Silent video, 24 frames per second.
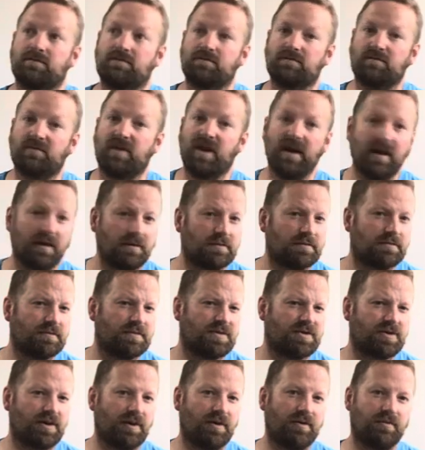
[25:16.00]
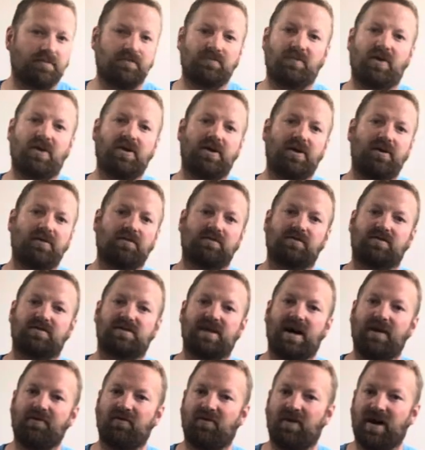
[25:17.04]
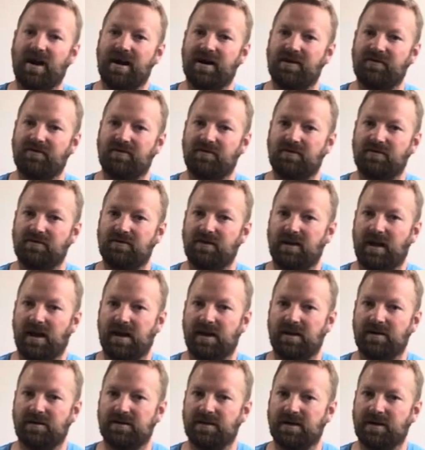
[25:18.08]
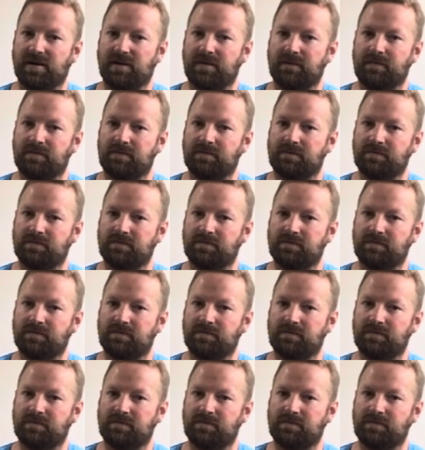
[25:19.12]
Yeah. So there you go. Top 5, and